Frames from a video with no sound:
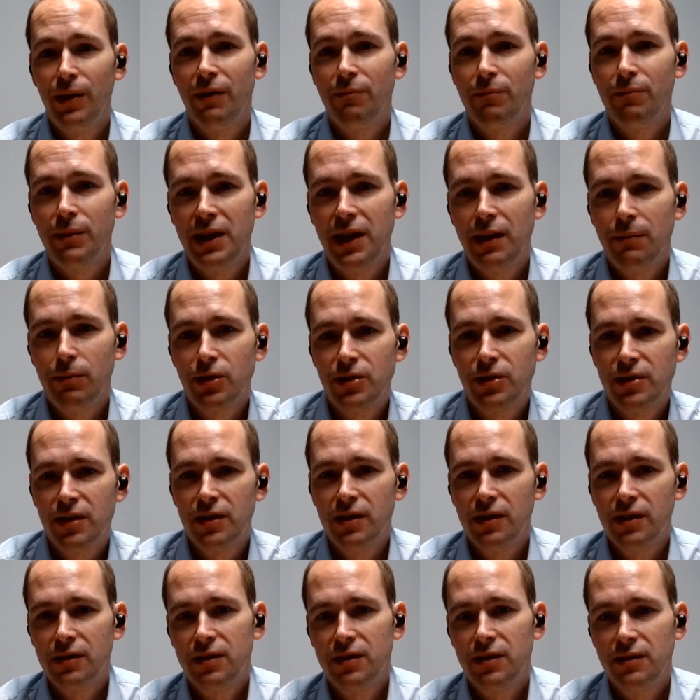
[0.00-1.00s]
We haven't been able
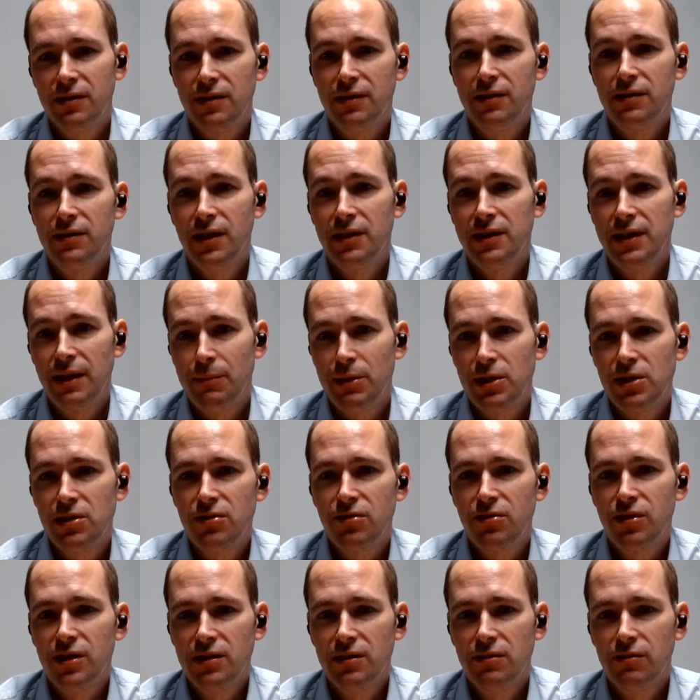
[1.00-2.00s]
to demonstrate